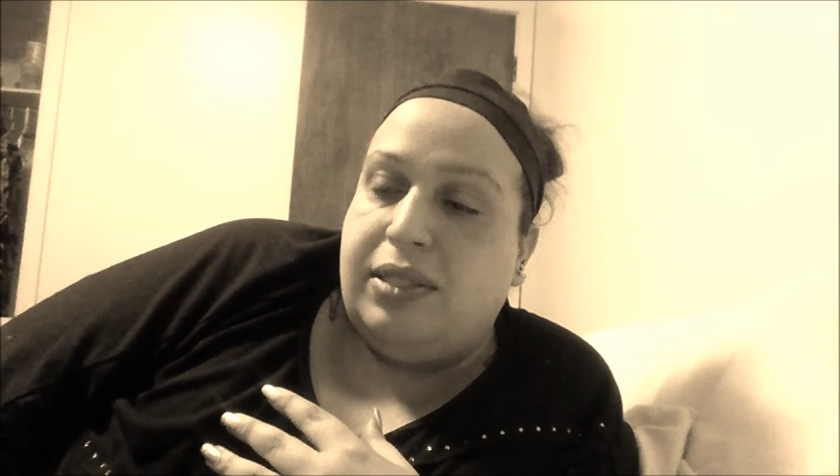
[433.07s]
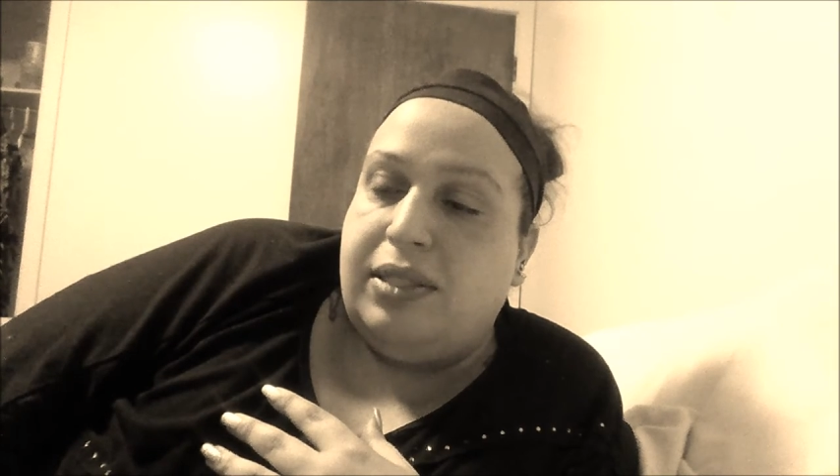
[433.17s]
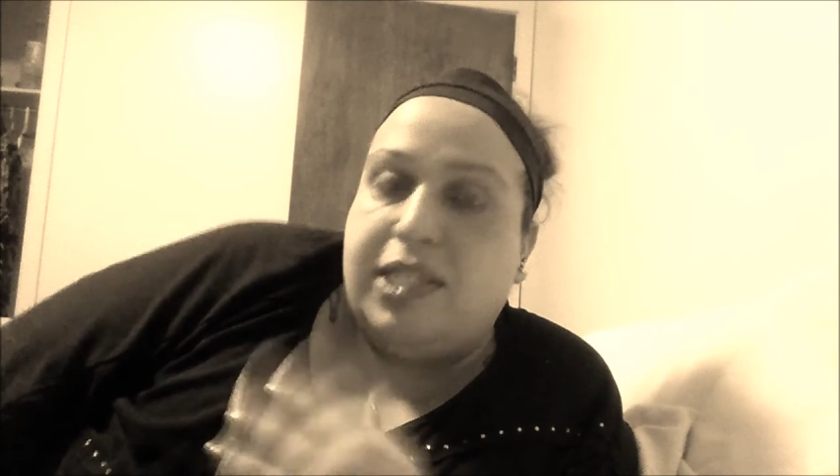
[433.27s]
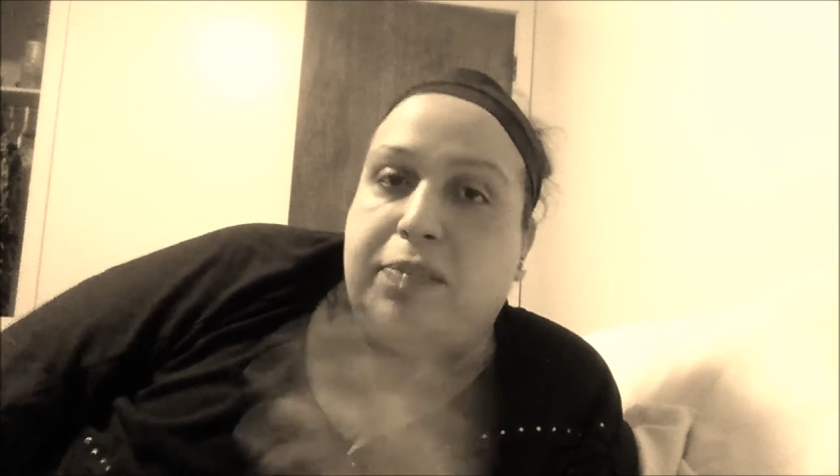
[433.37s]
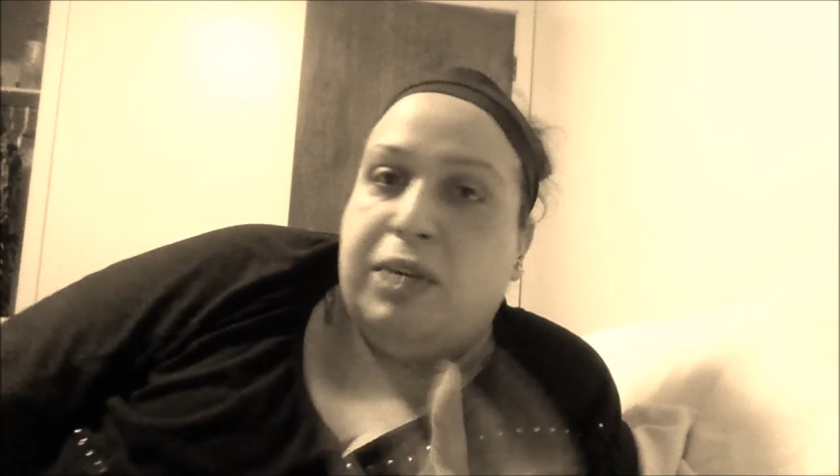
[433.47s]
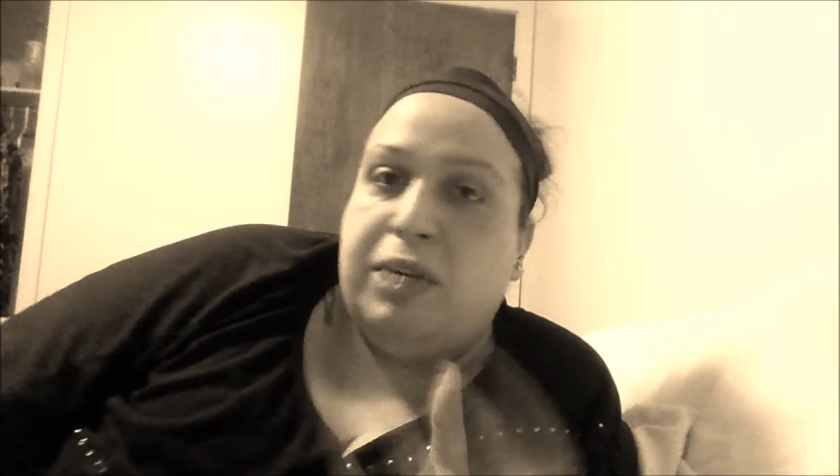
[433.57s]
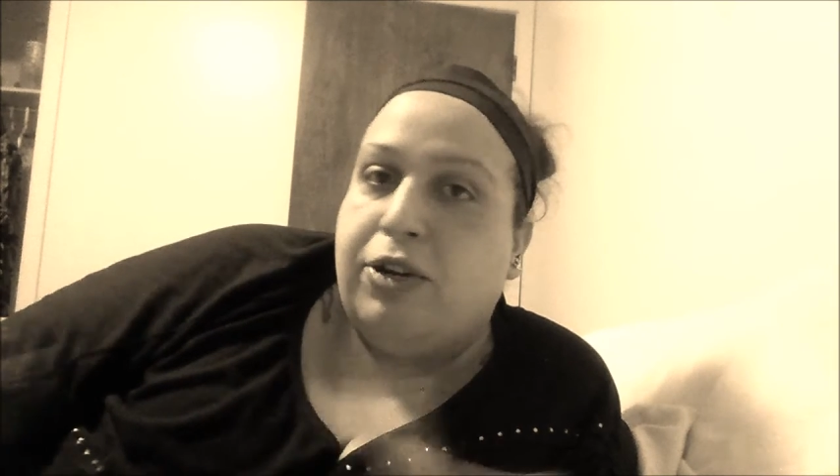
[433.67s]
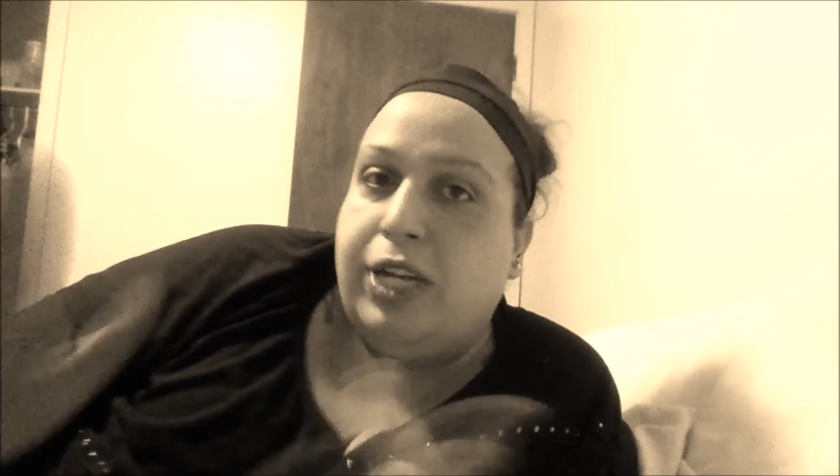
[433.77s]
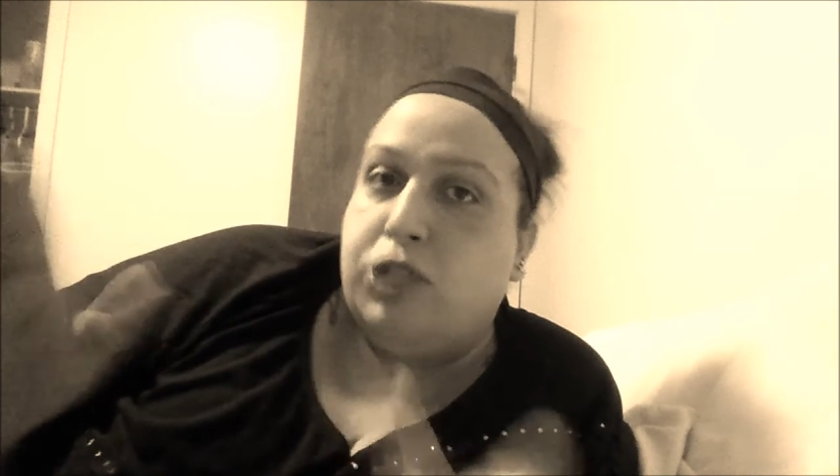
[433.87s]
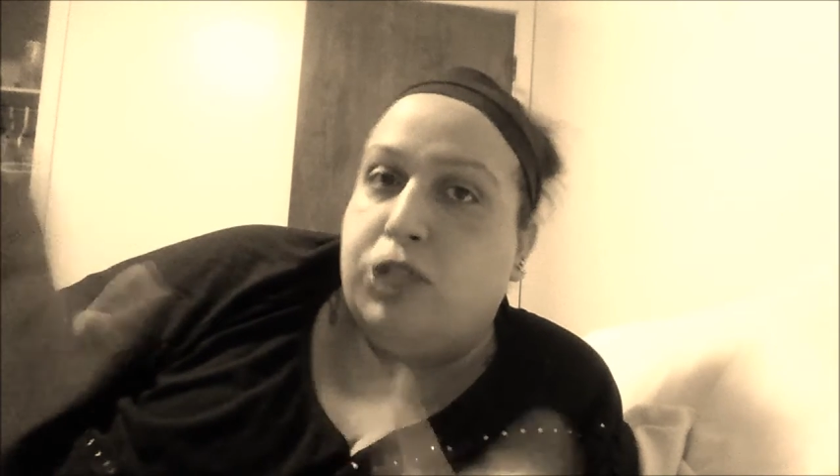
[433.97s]

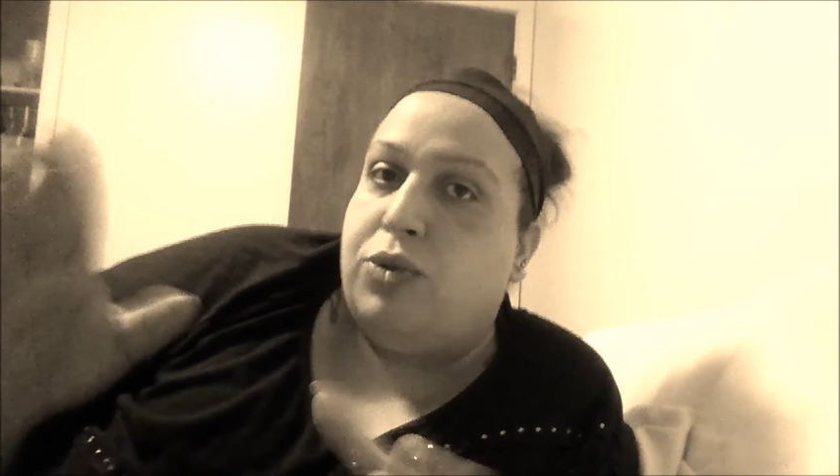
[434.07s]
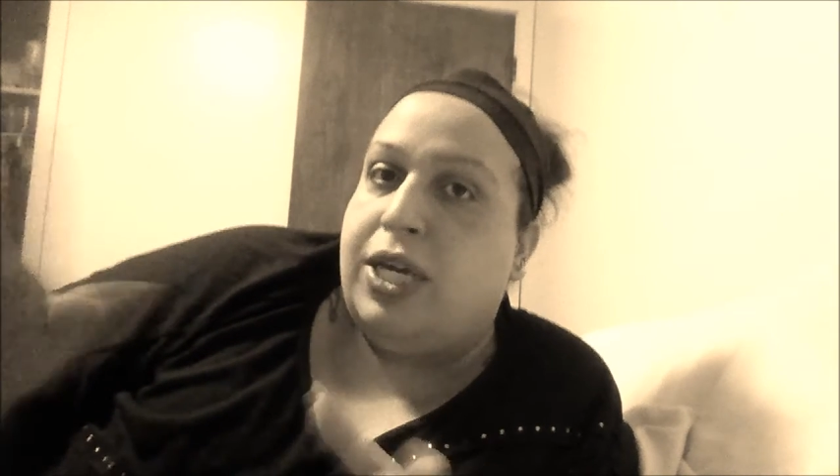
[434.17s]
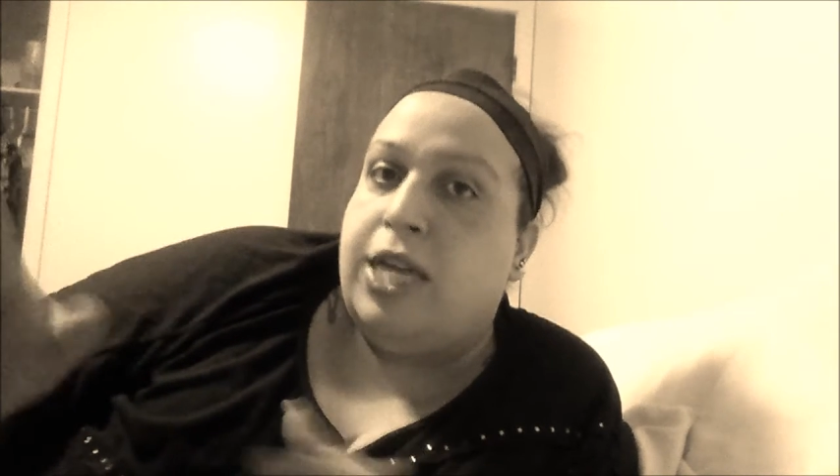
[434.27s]
disappear into the